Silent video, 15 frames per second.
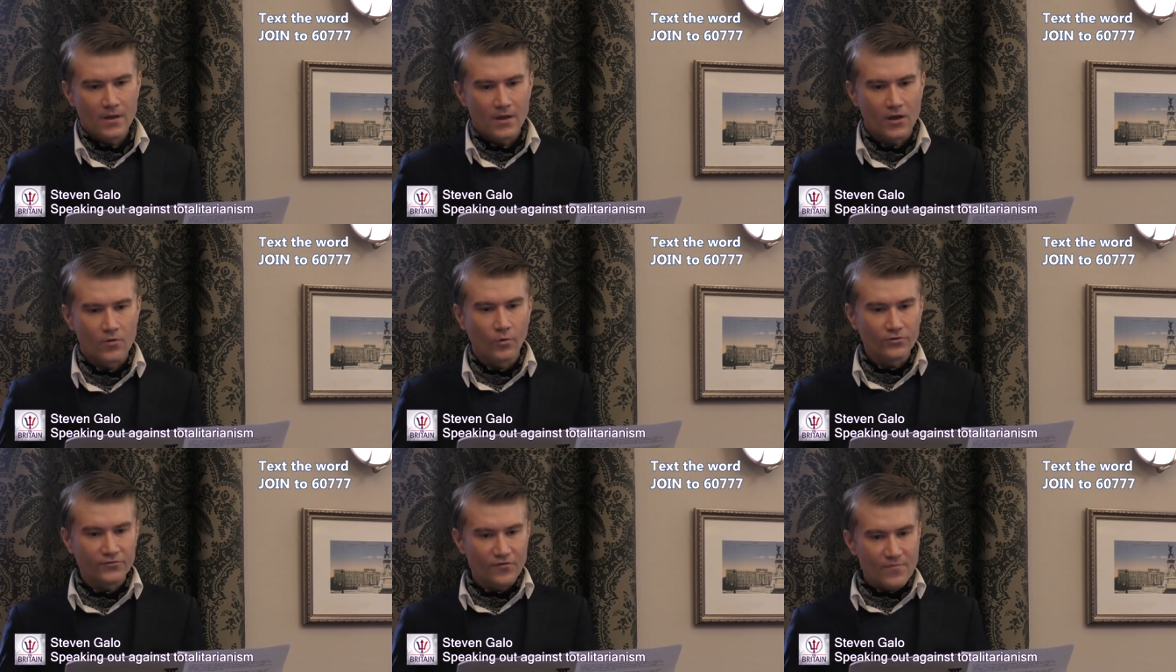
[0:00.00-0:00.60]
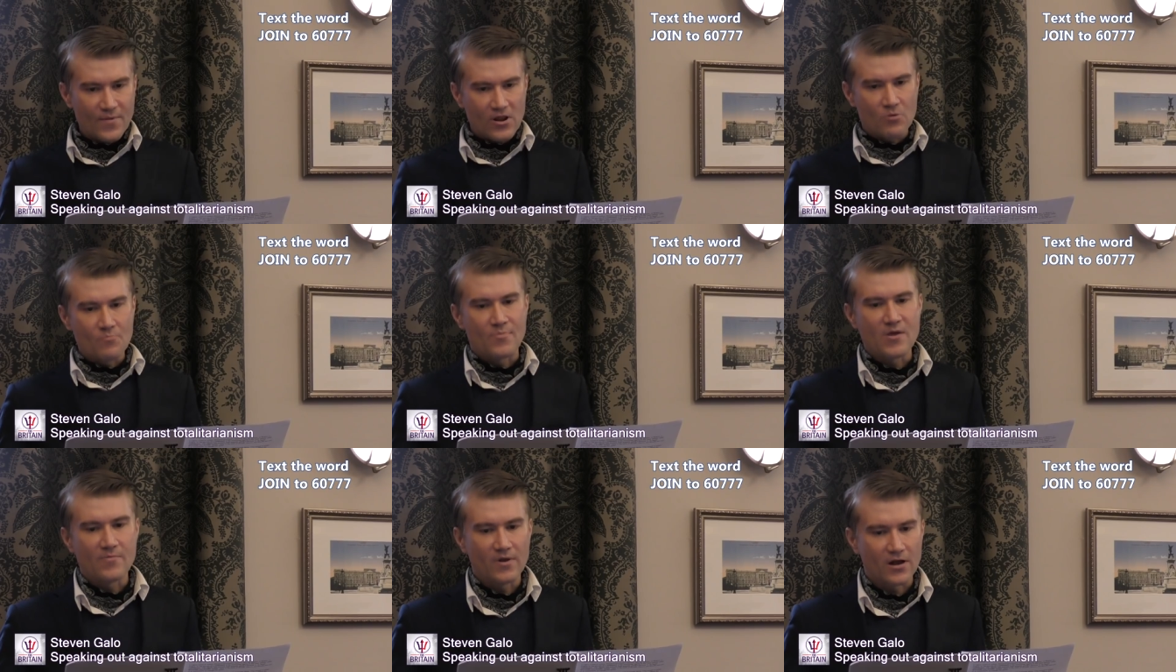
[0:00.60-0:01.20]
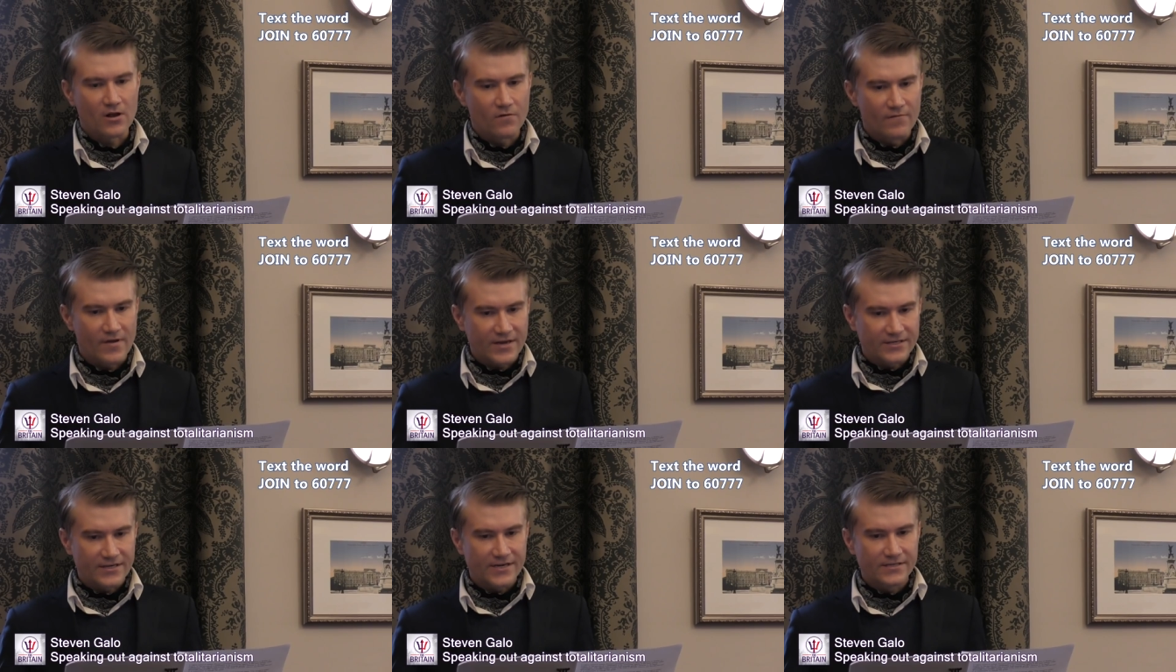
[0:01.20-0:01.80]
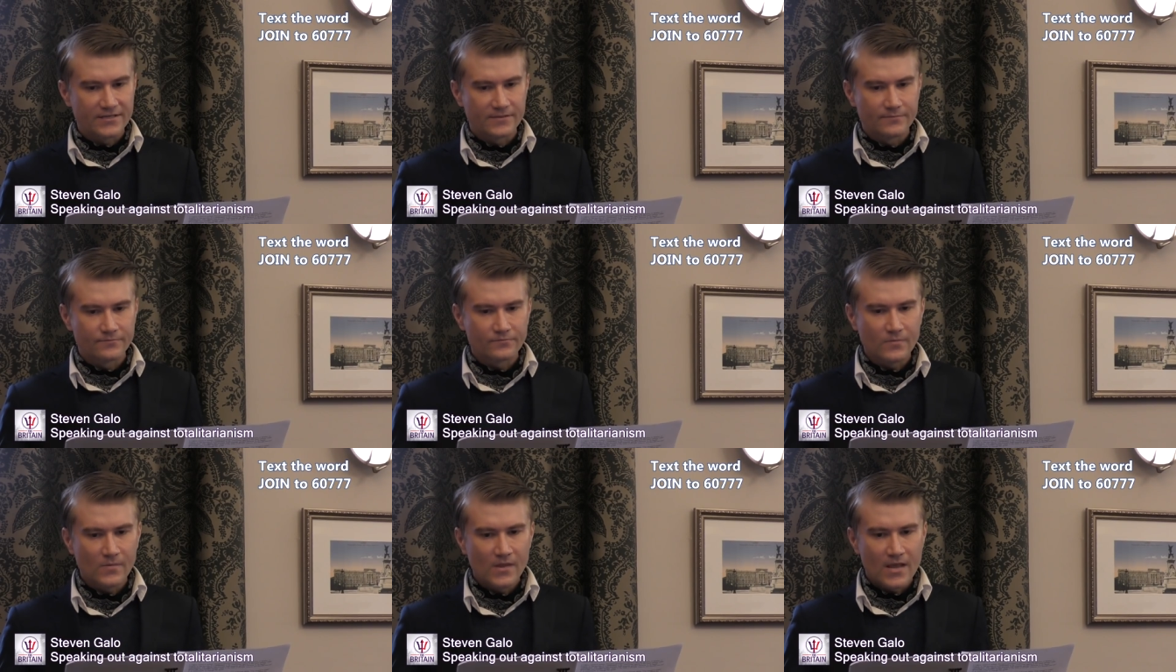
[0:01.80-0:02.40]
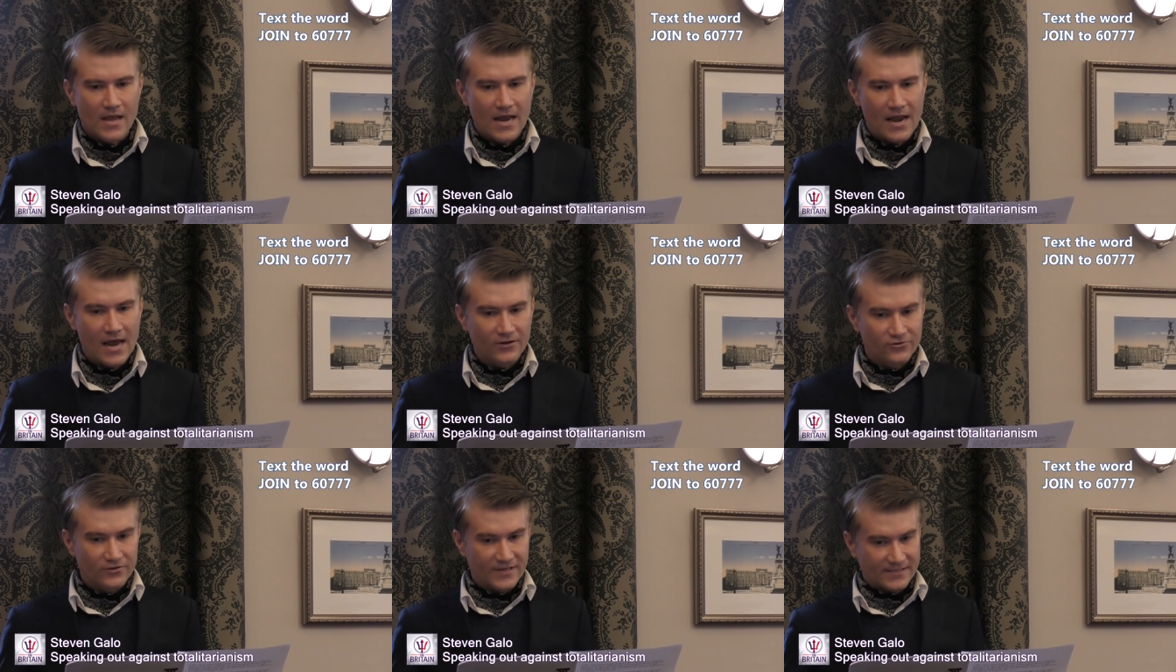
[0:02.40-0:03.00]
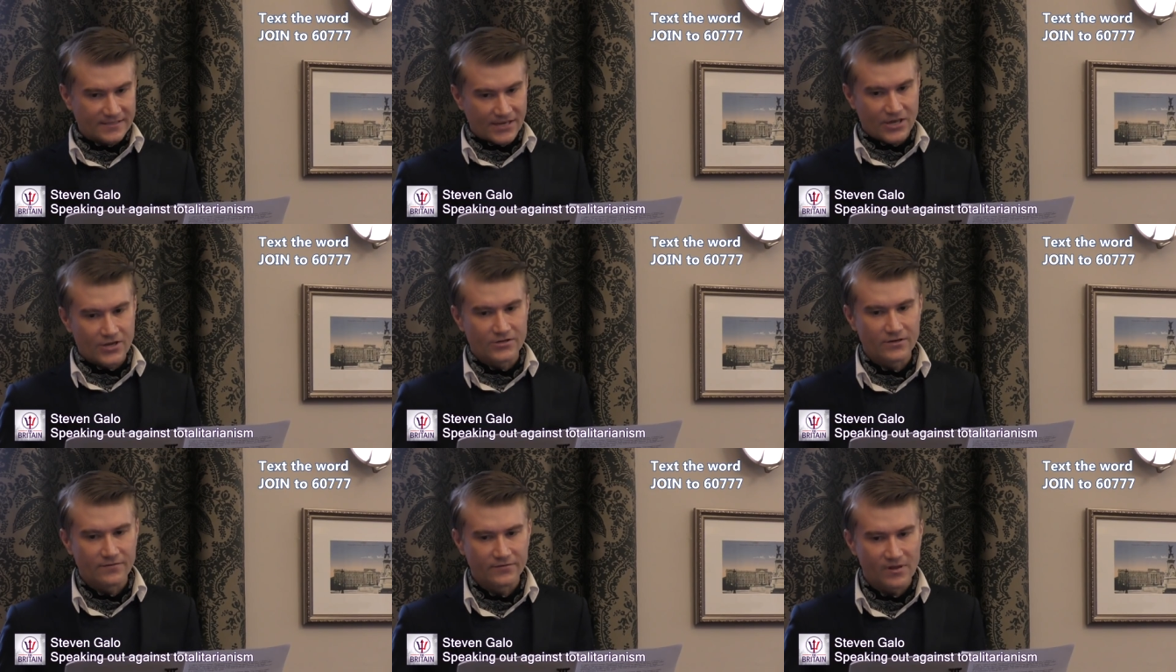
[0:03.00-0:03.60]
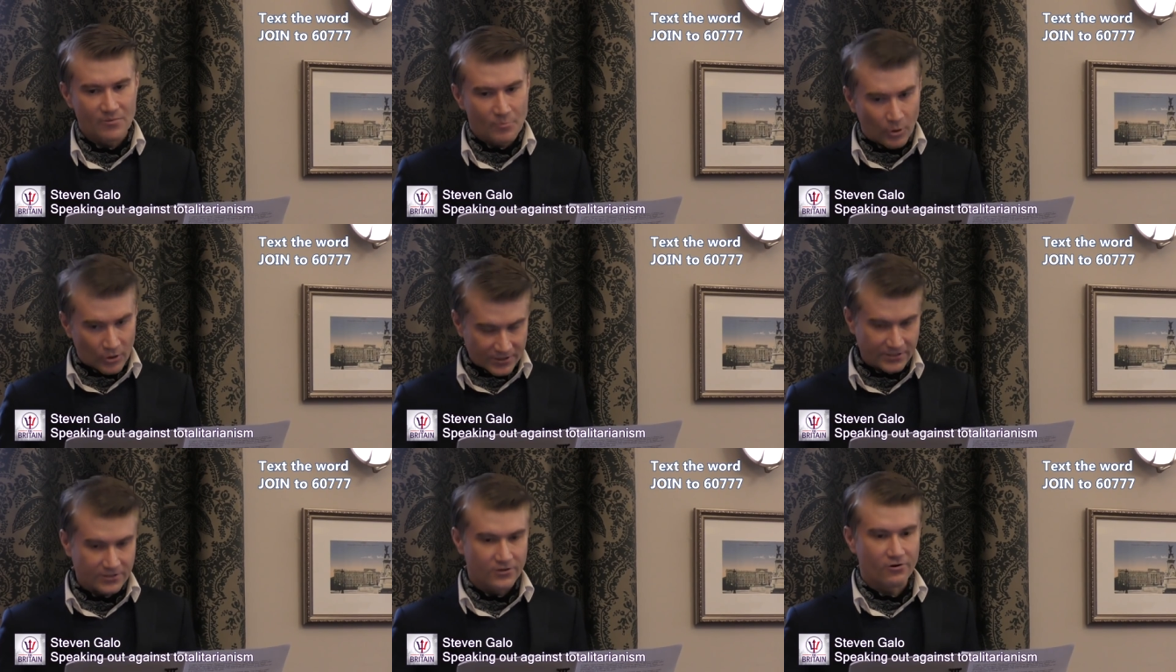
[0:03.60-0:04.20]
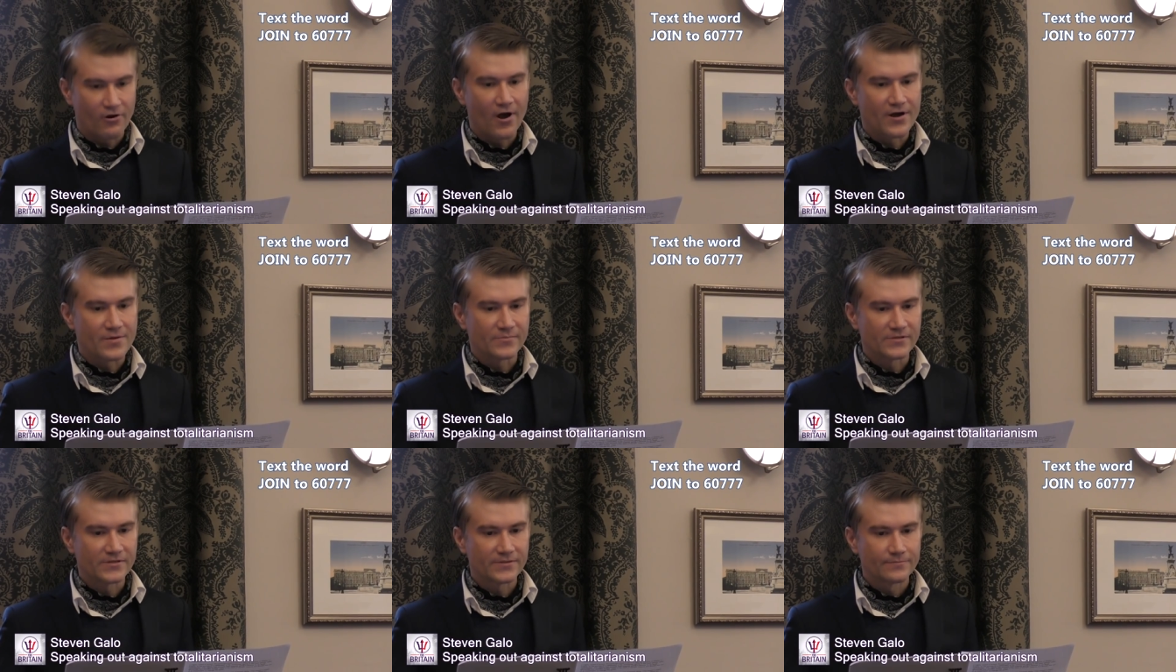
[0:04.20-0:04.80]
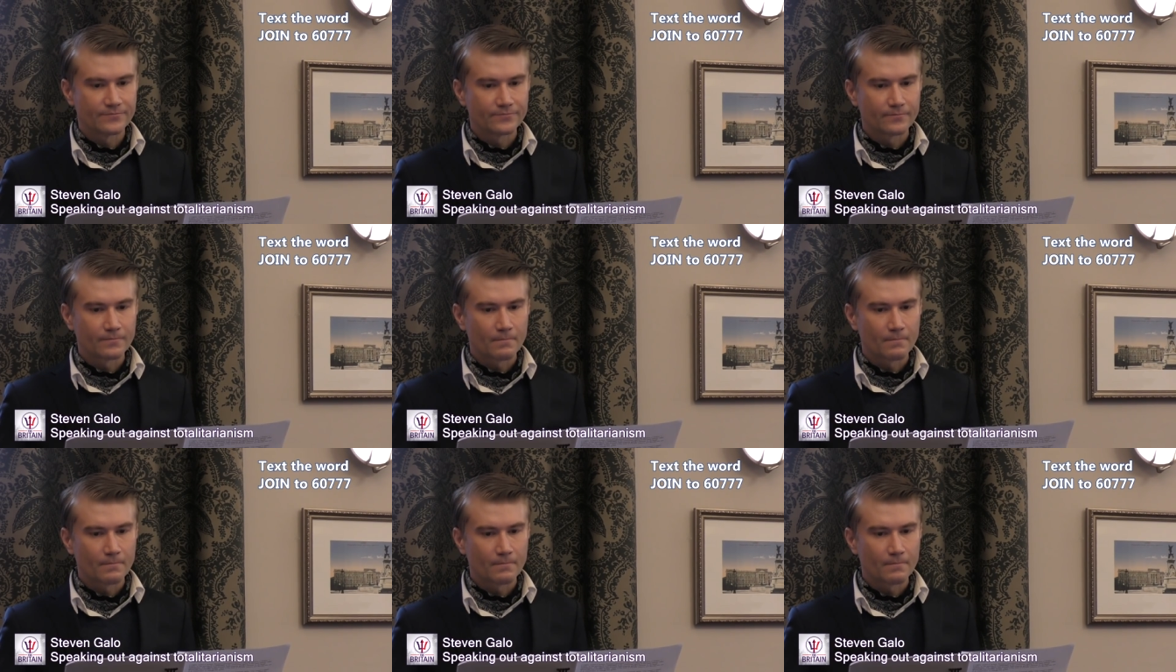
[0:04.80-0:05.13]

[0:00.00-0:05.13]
A quarter of a million people are convicted and hundreds executed for their political crimes.